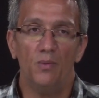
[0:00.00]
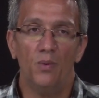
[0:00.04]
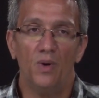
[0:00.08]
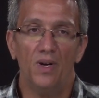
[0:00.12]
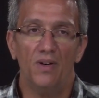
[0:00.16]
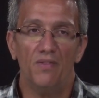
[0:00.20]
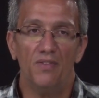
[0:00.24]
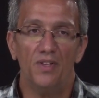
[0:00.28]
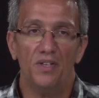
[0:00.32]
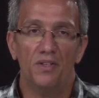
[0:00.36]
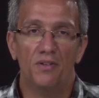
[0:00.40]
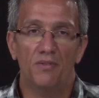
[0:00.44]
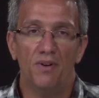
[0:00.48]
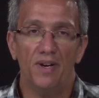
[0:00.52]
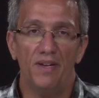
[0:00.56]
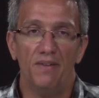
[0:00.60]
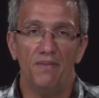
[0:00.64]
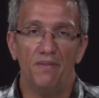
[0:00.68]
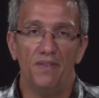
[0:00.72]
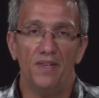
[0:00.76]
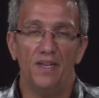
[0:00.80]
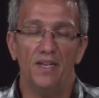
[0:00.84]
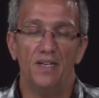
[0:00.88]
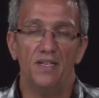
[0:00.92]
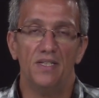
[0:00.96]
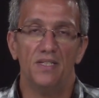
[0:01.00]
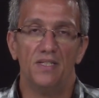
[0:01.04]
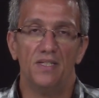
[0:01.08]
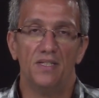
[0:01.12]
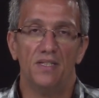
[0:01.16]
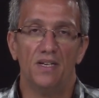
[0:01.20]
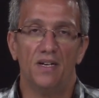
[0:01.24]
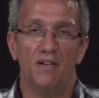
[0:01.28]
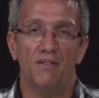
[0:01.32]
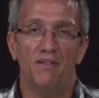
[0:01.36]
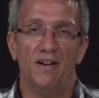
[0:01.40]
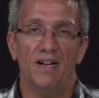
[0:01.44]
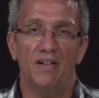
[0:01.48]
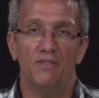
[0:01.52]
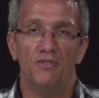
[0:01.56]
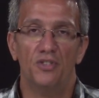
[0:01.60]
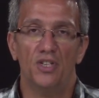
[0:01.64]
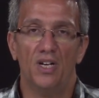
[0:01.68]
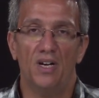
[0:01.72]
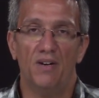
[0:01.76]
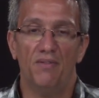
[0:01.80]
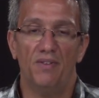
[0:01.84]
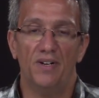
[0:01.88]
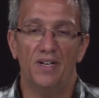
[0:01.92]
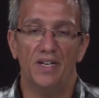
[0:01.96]
one of the great things around
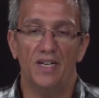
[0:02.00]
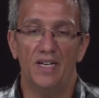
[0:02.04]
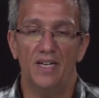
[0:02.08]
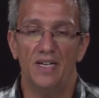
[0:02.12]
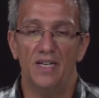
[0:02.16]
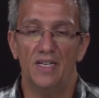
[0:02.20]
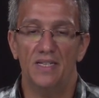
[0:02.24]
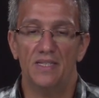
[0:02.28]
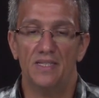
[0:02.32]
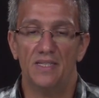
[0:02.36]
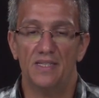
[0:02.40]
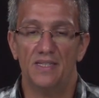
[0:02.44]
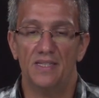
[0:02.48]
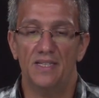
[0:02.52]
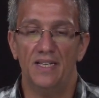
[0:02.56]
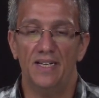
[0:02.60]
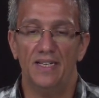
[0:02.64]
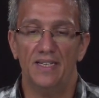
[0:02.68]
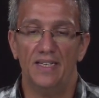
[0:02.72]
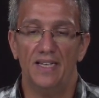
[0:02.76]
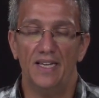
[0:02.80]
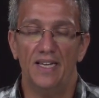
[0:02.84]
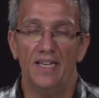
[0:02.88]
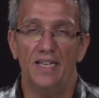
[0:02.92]
Java is that